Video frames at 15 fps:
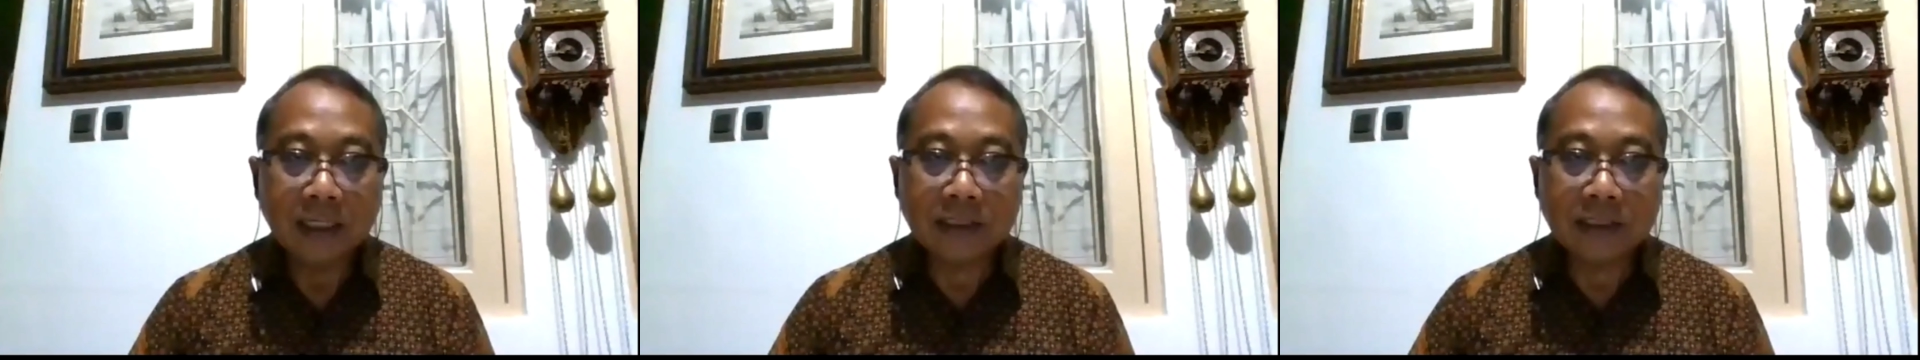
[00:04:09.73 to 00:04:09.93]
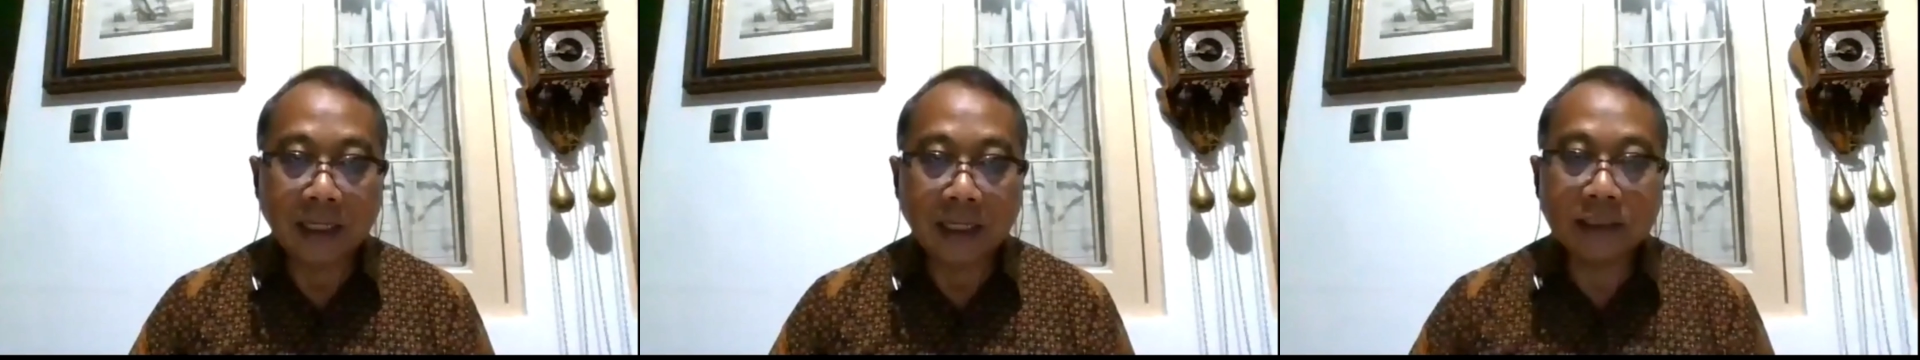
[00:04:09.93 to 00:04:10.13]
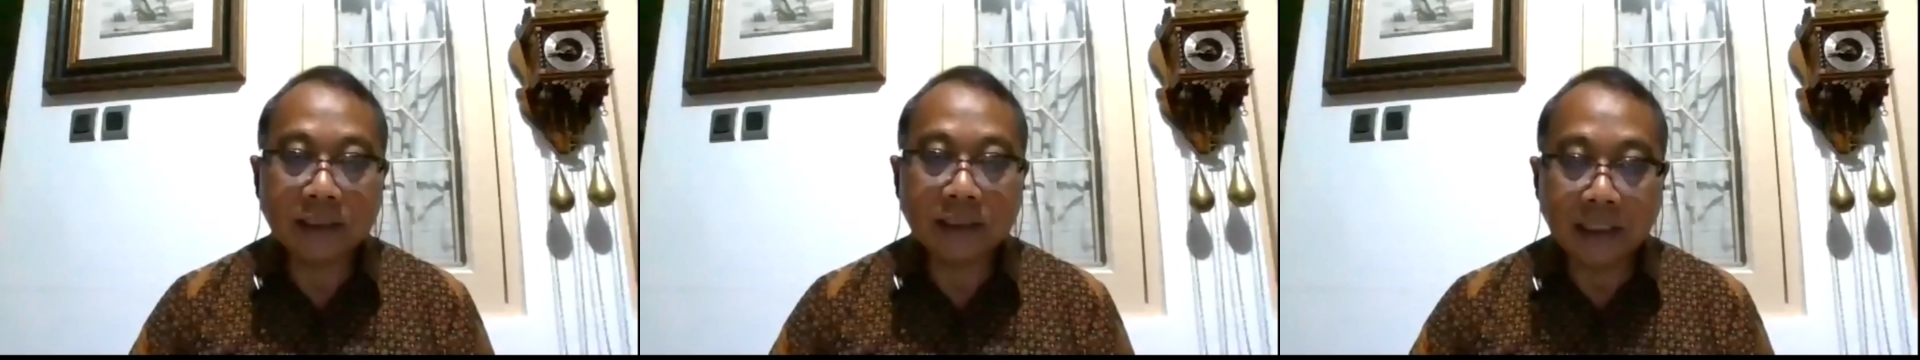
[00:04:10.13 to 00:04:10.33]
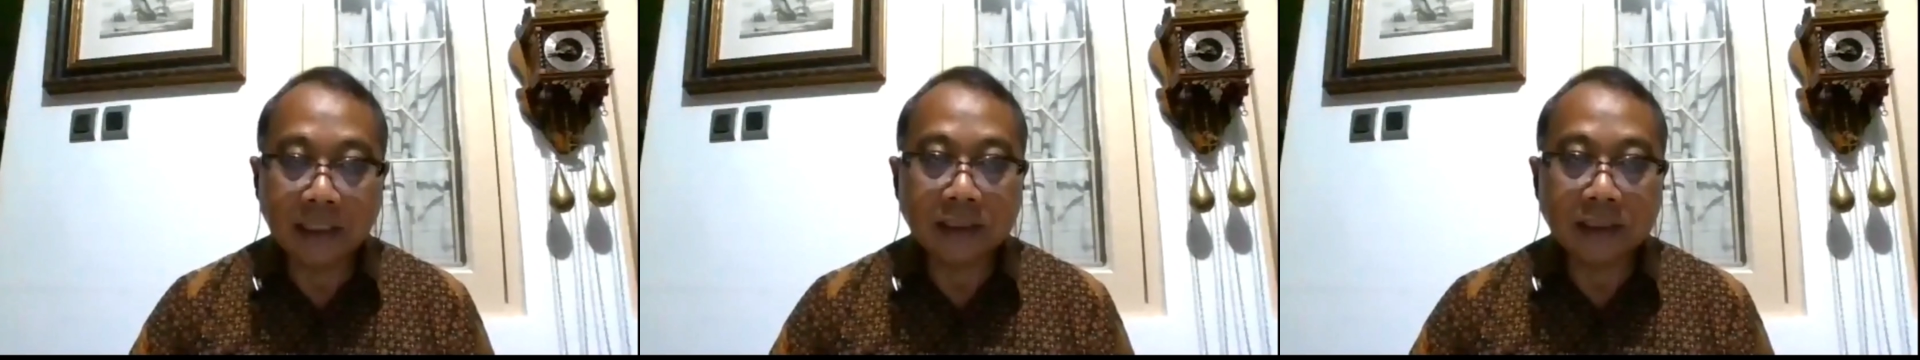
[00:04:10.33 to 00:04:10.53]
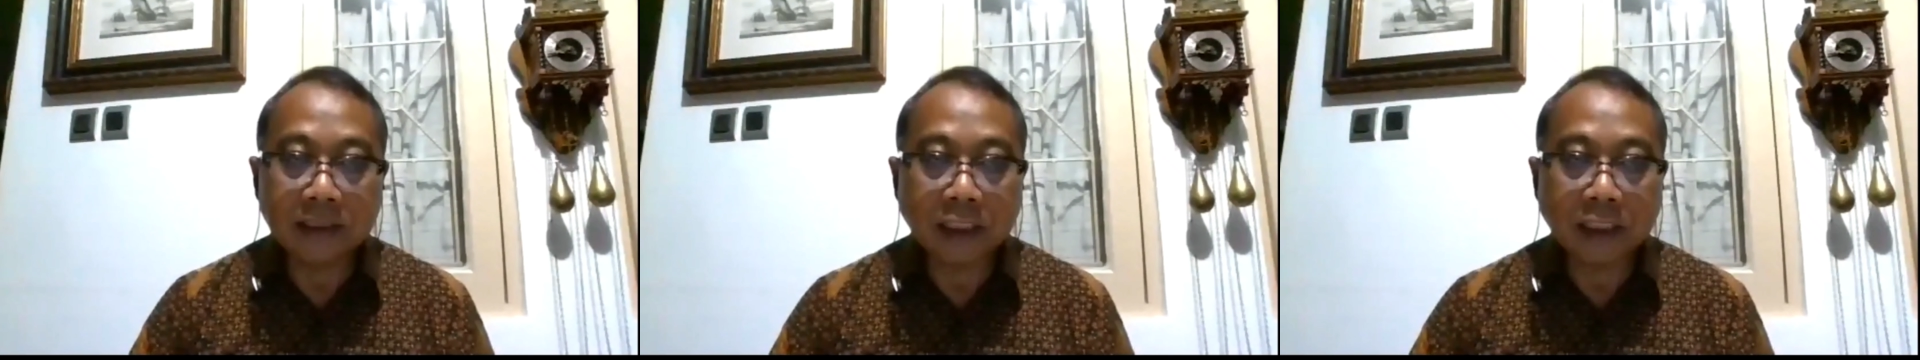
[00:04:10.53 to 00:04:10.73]
says this
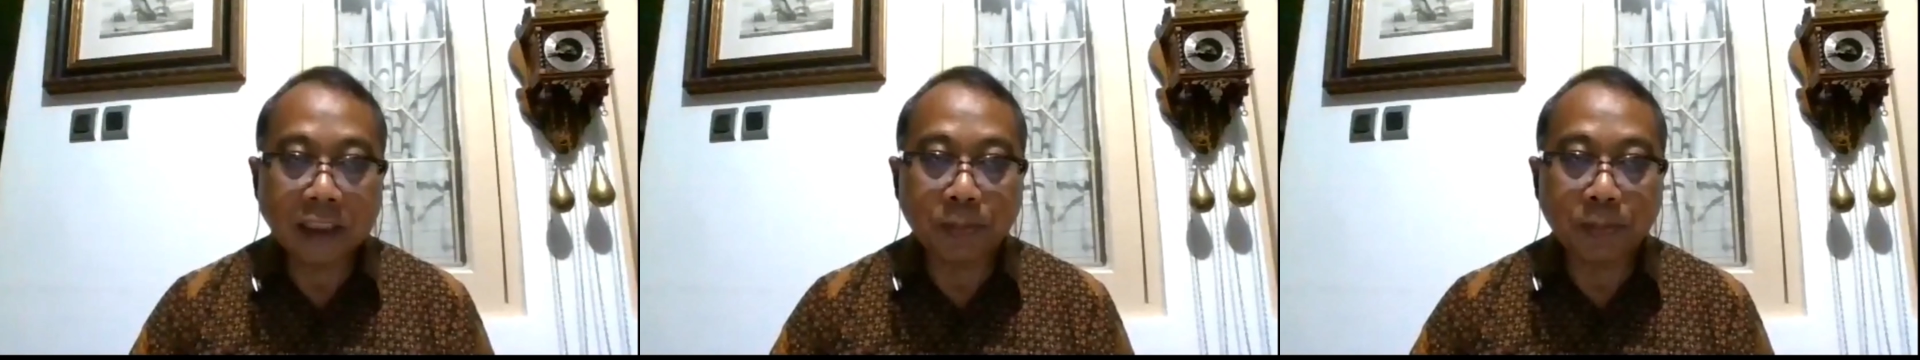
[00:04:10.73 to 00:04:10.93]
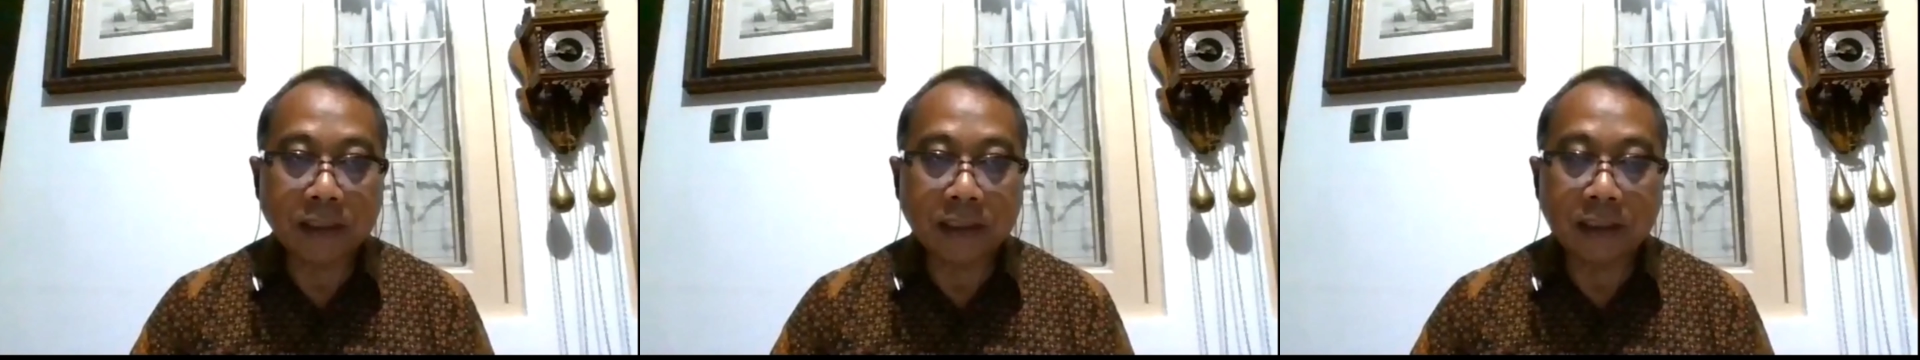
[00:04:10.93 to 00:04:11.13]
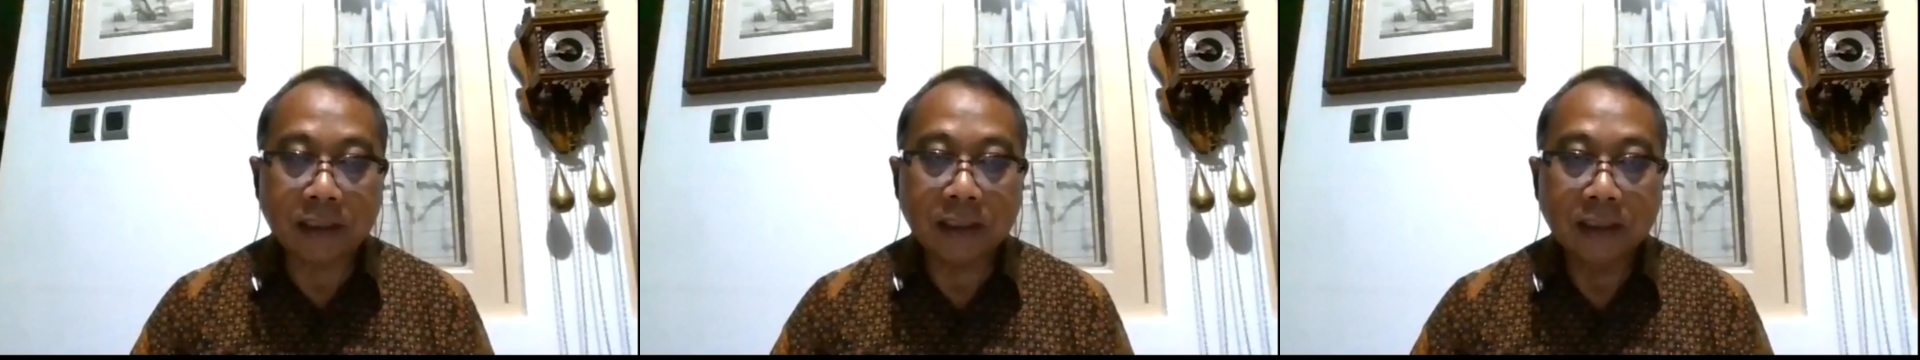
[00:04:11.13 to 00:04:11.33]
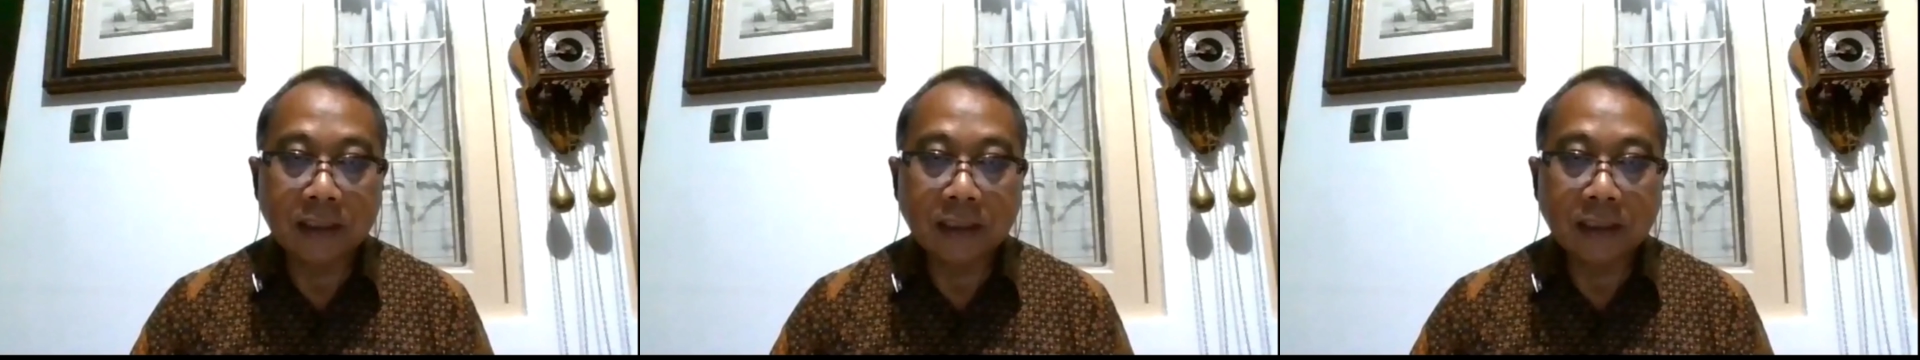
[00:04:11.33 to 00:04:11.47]
expression,